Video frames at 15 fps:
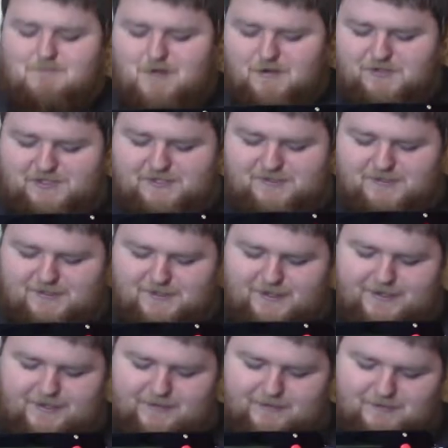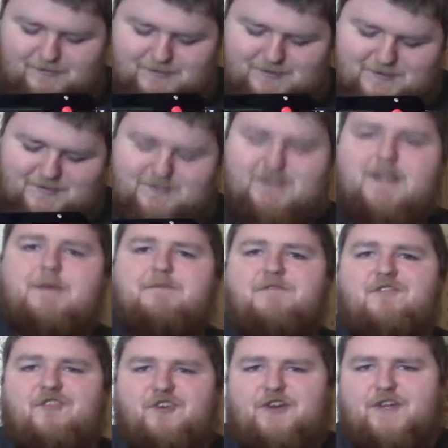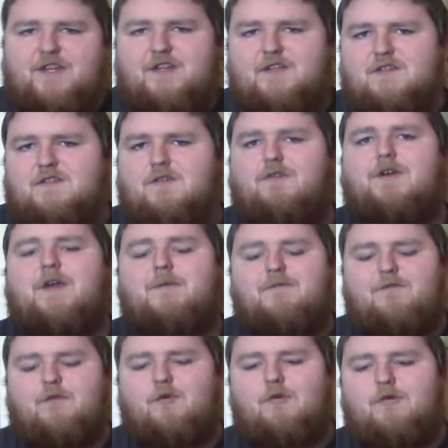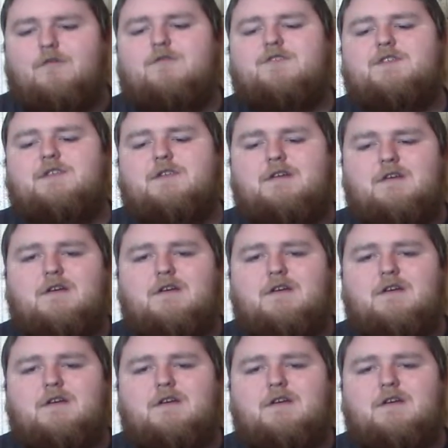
most of this kit uses M3s or M4s.